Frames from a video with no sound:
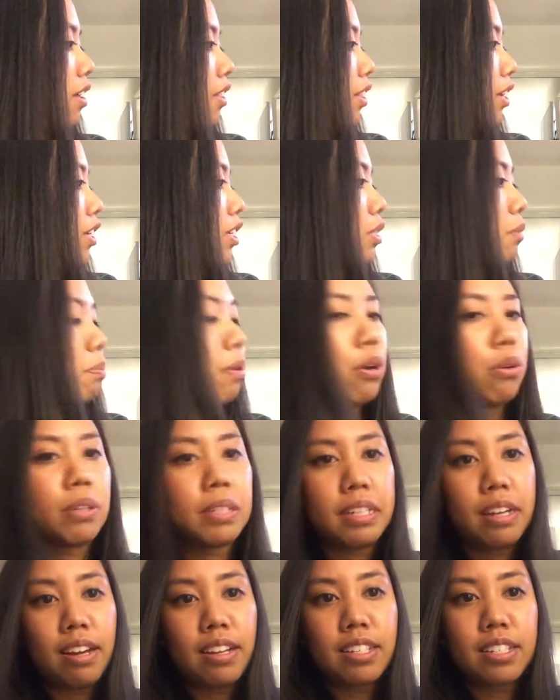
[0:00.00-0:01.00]
There's polka
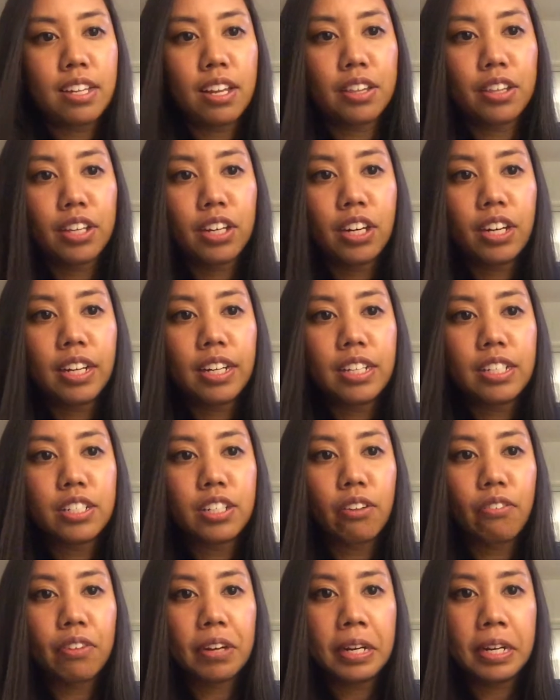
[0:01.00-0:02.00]
dots on the curtains
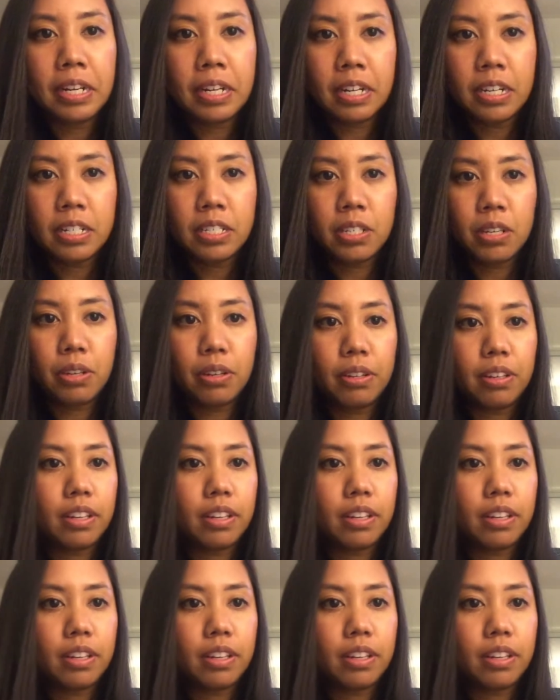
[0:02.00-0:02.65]
over here, so you